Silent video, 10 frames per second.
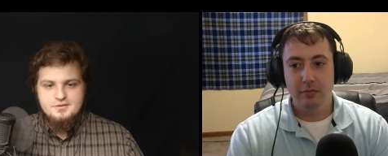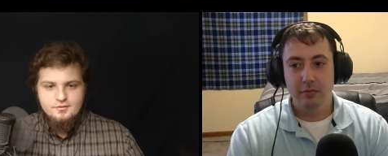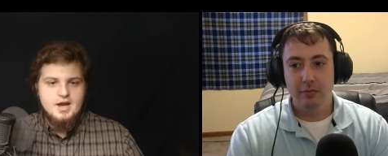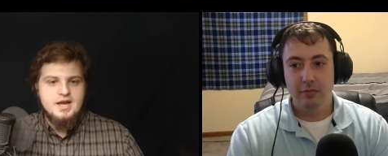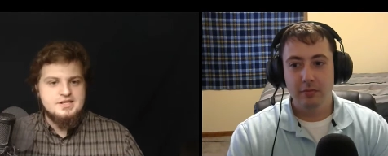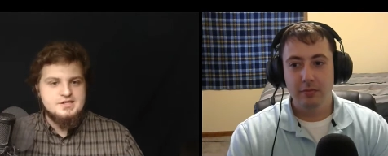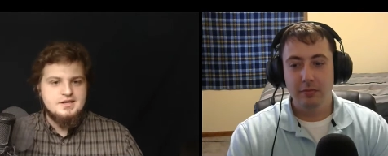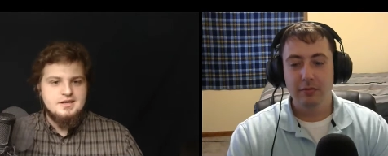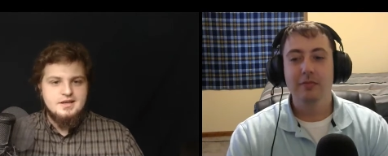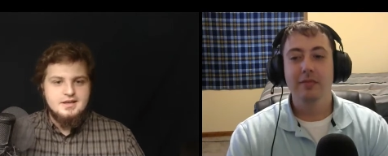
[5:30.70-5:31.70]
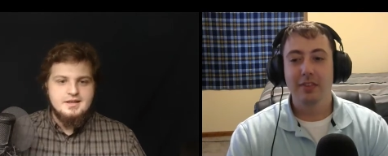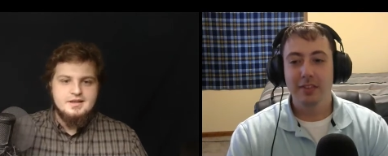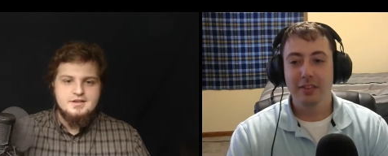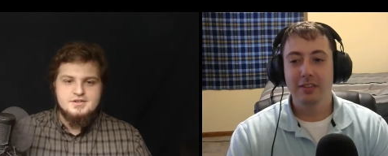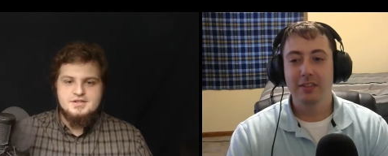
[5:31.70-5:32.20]
Speaker 1: Rise.
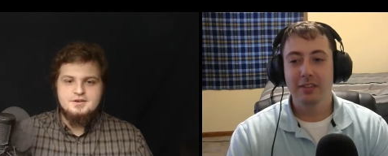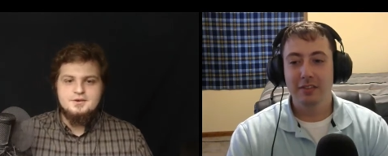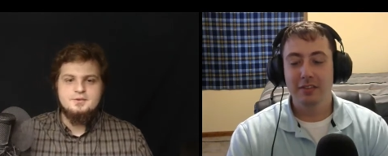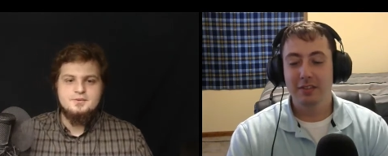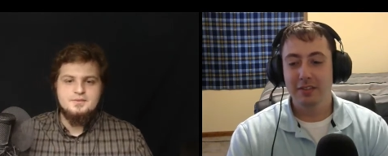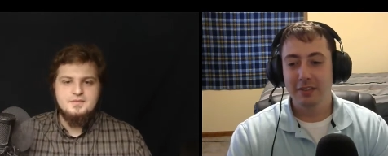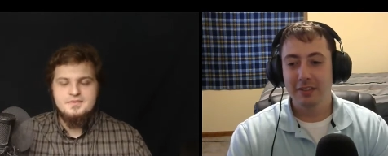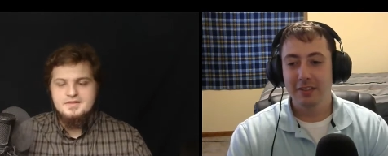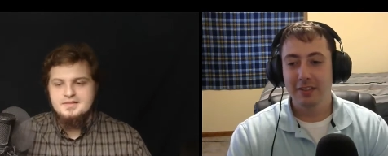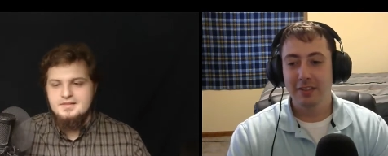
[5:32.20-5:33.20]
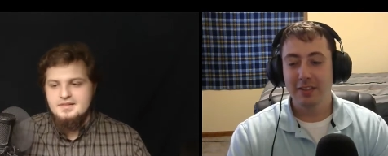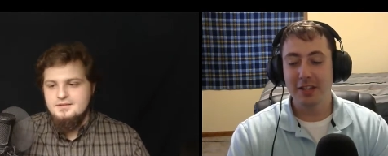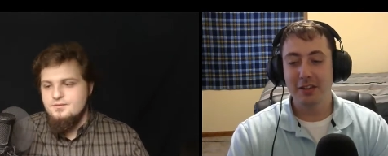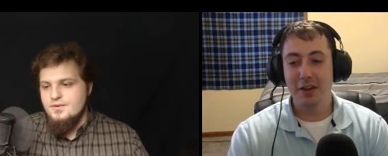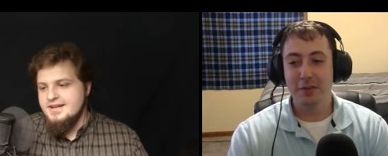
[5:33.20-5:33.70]
So that's
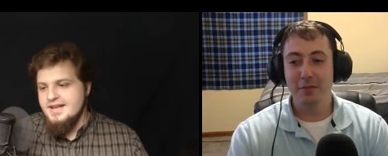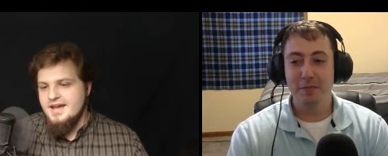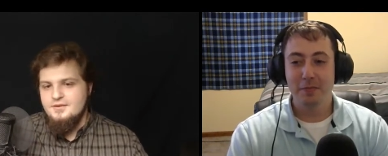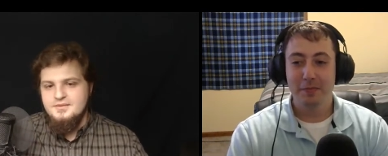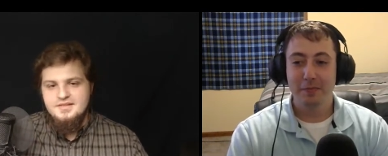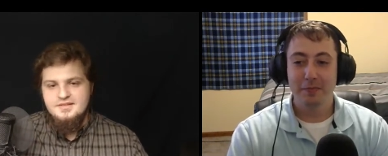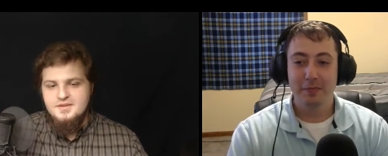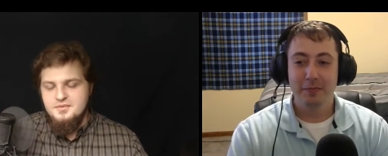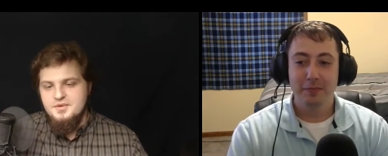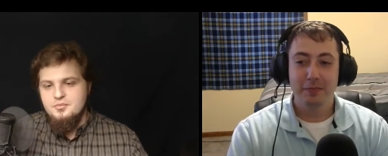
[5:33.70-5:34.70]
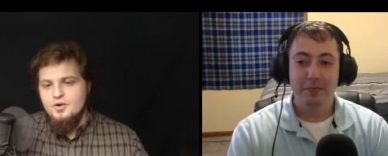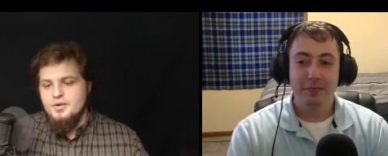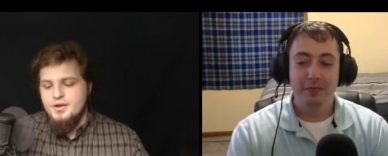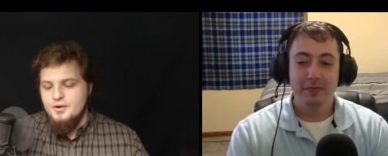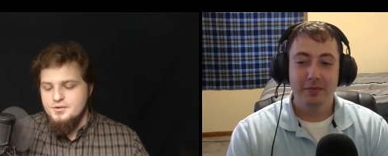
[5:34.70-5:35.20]
awesome. Right now, the, the more
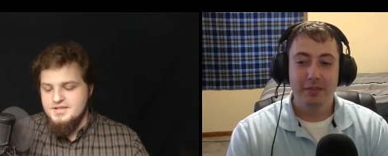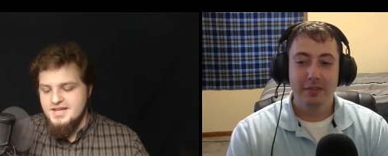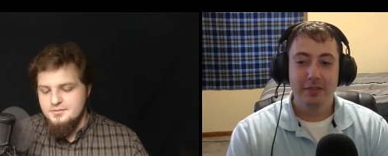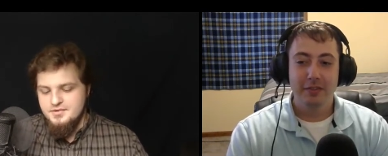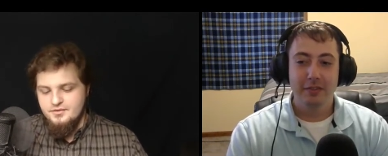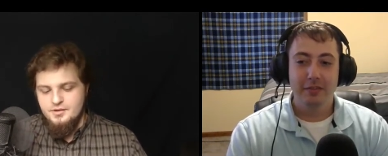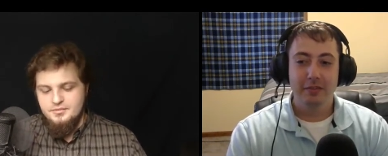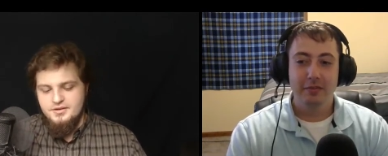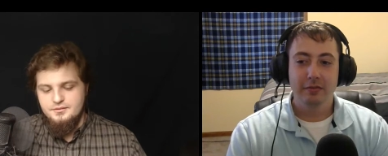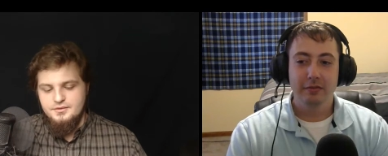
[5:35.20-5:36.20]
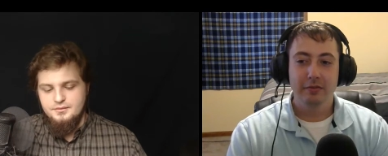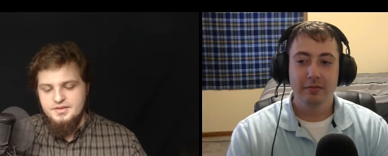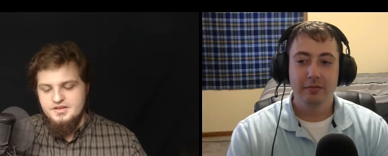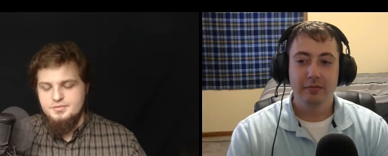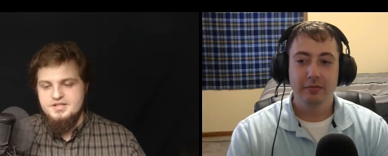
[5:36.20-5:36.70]
we go into game development
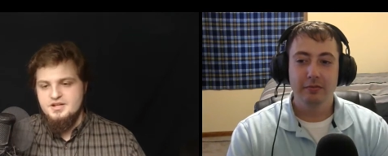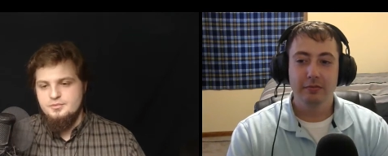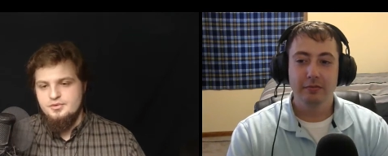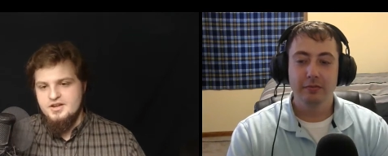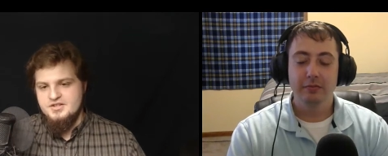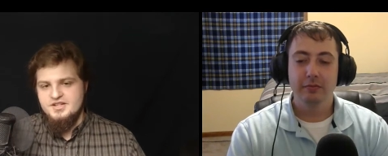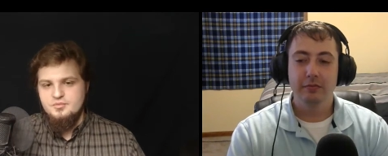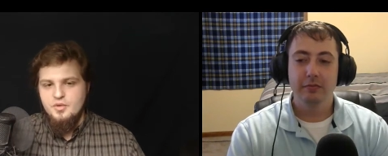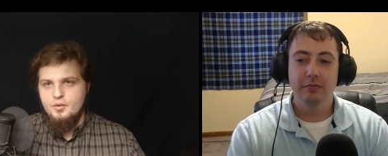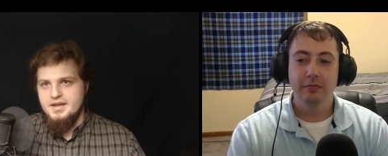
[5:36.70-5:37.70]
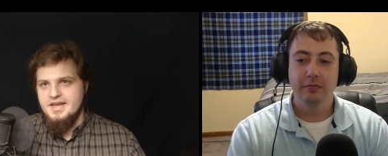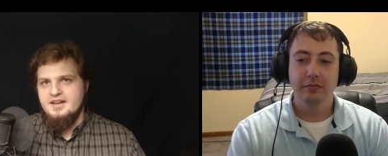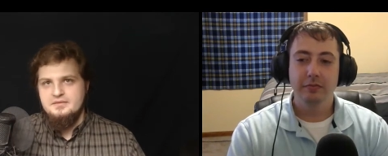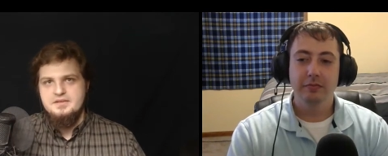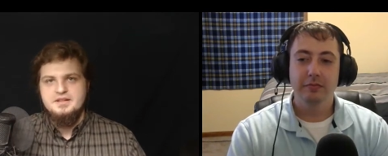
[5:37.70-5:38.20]
with this particular project, the more we
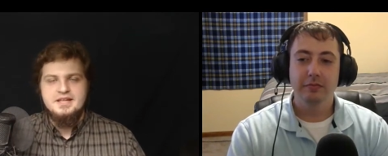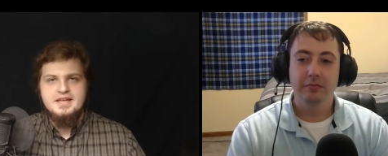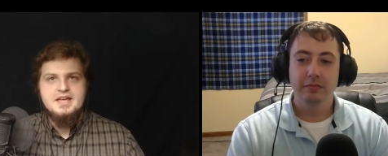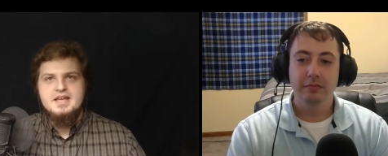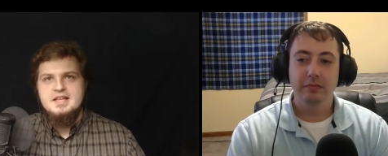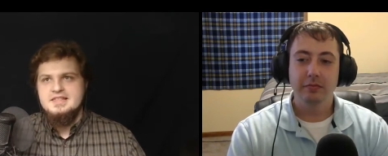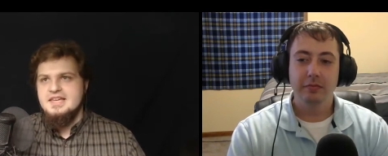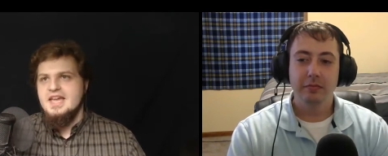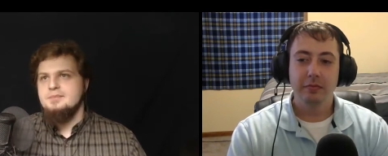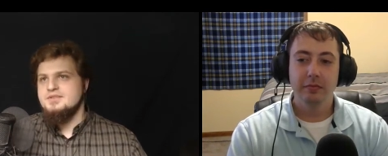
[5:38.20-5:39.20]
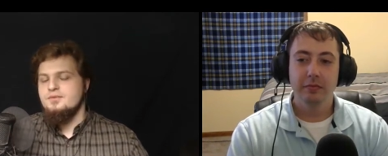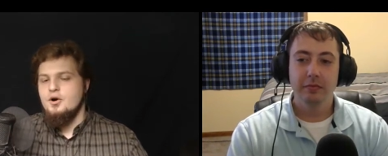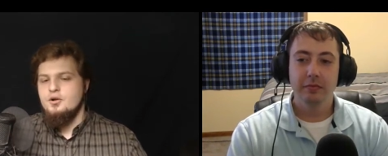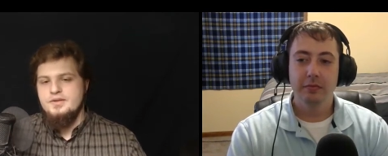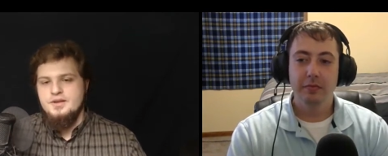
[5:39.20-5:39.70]
kind of feel like the game's
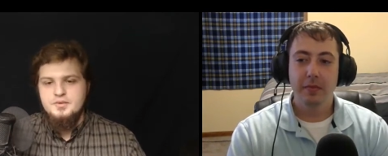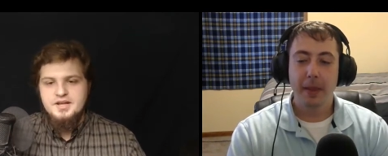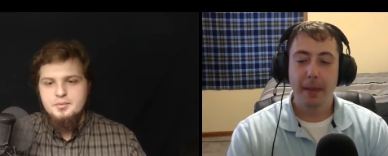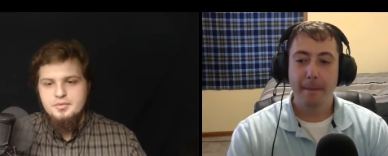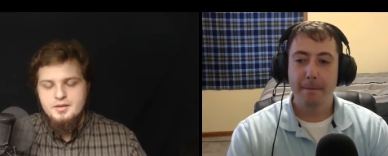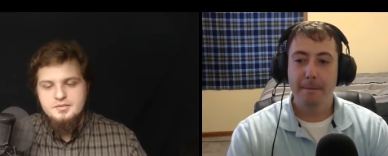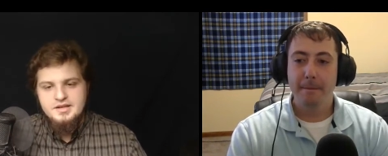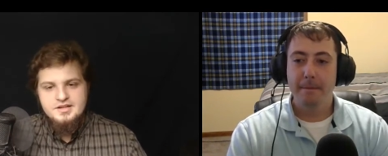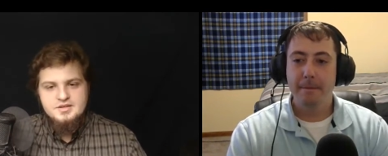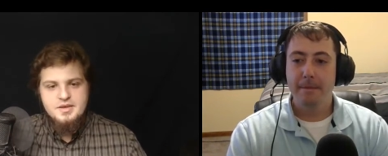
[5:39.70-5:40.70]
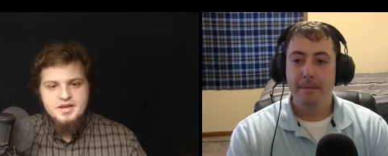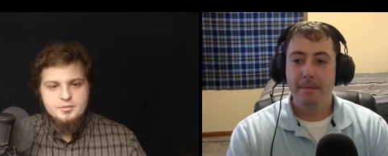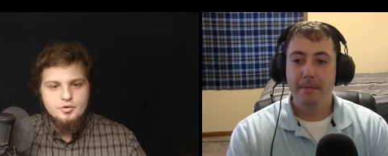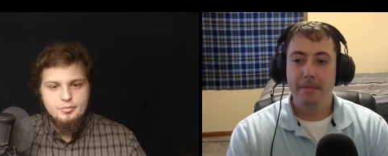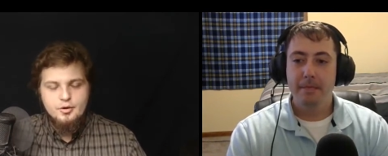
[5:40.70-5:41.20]
evolving and we're going to probably need to make a
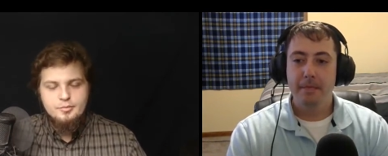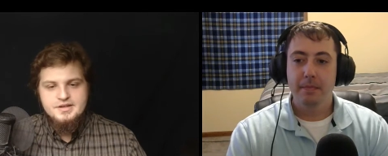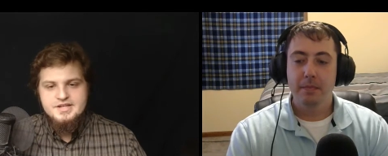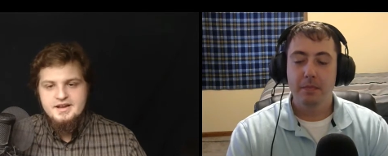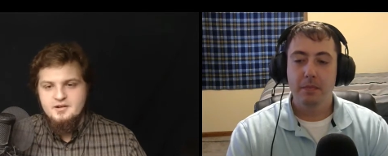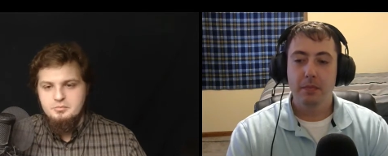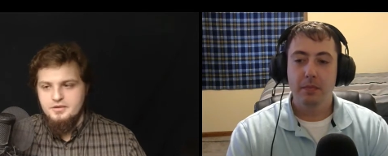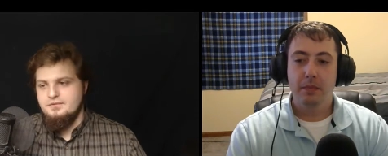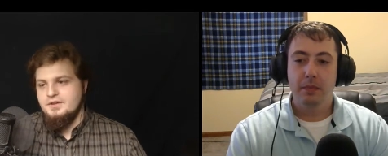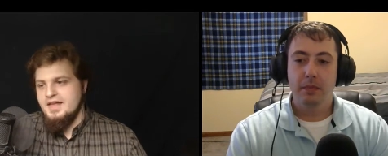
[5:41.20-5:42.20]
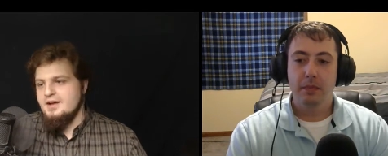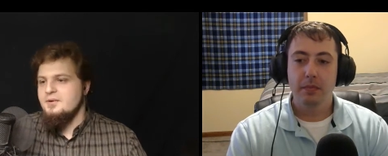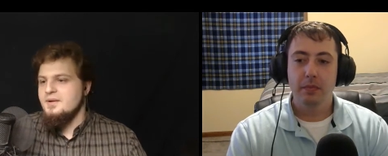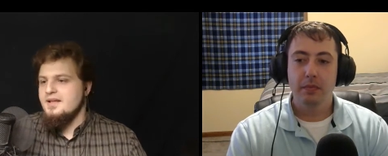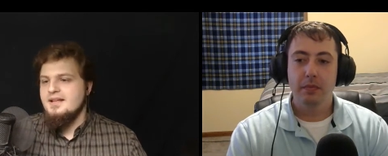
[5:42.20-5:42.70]
more appropriate title. But for
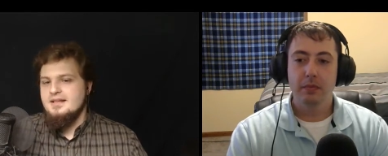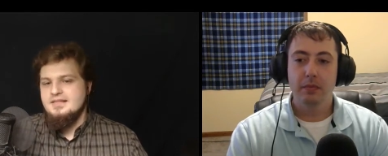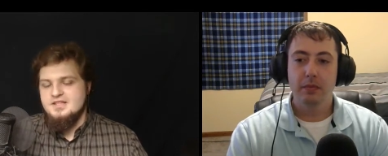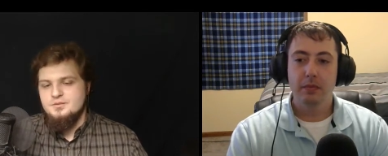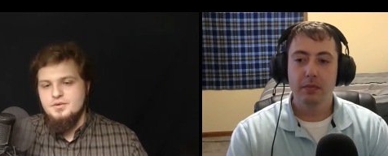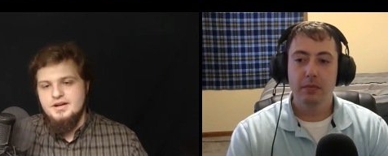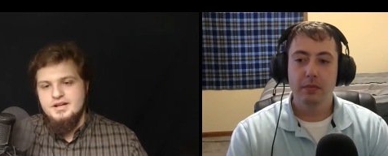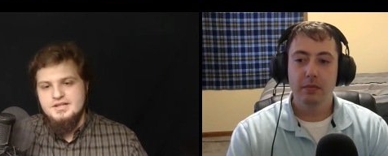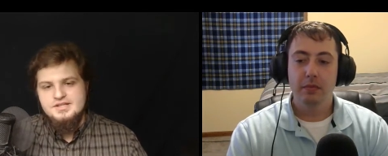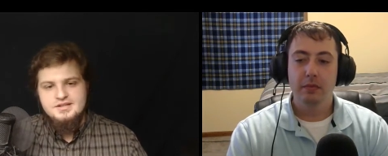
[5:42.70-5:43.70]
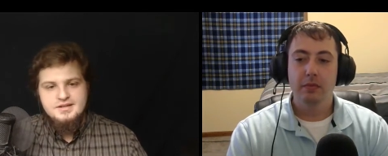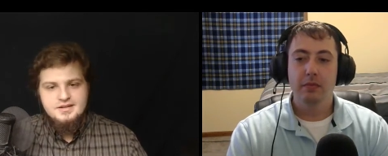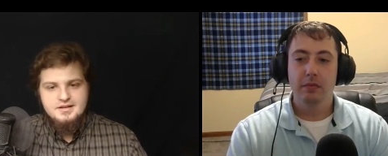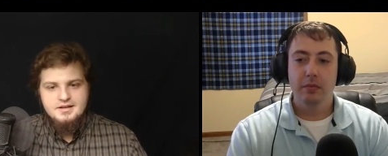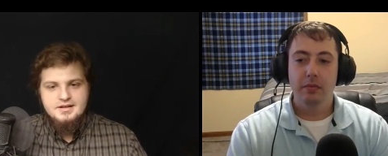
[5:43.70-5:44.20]
now, that's what it is.
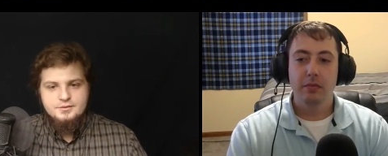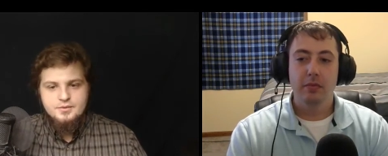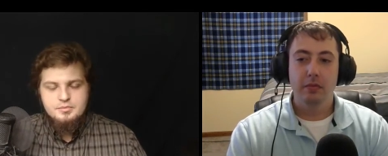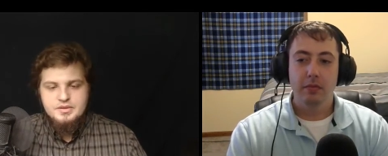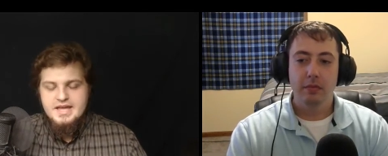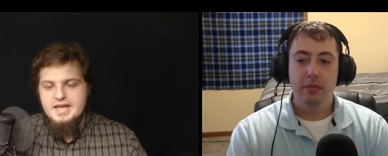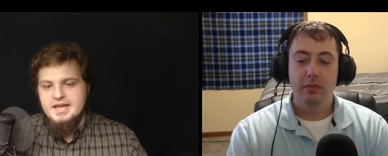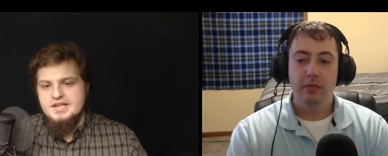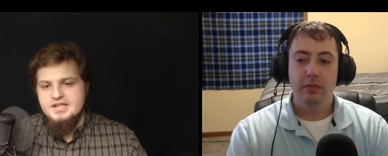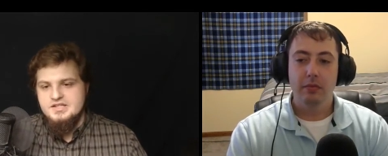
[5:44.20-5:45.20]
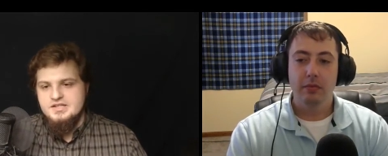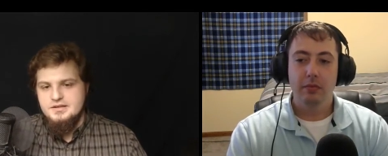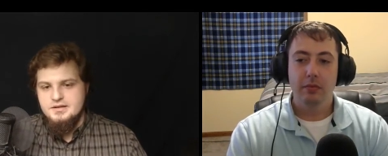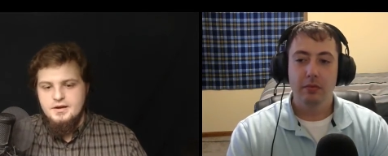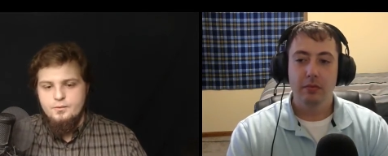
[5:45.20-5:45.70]
Uh, we play as a,